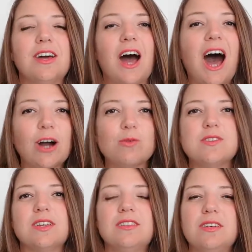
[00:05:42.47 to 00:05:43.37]

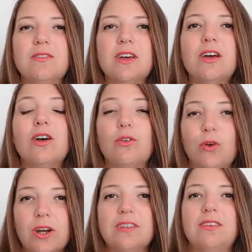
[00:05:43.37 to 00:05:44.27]
accusative,
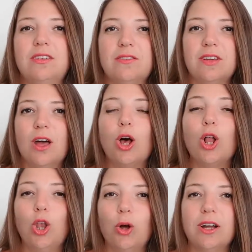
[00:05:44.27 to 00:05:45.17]
vocative,
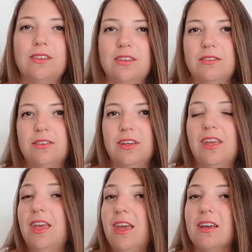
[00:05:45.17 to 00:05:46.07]
locative,
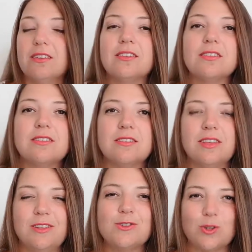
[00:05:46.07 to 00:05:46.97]
and
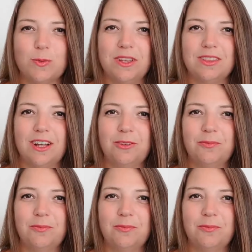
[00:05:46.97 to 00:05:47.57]
instrumental.